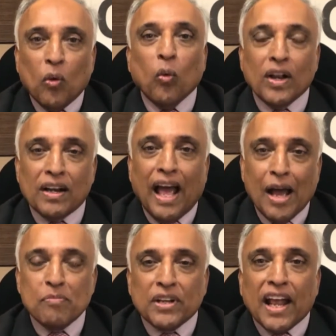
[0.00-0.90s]
will
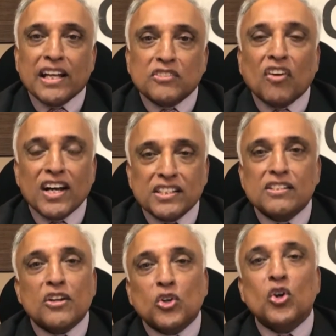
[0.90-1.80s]
happen as fast
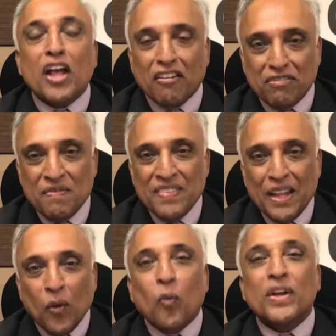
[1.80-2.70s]
as it could have
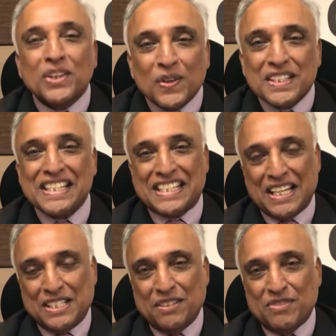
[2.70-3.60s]
with those
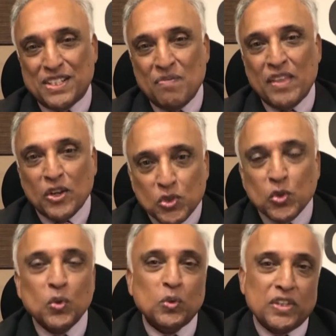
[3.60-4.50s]
incentives
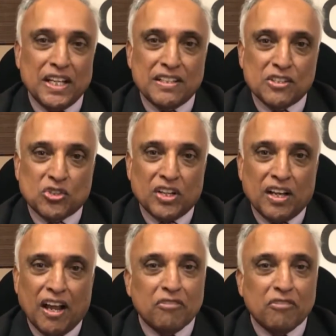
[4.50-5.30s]
to the industry.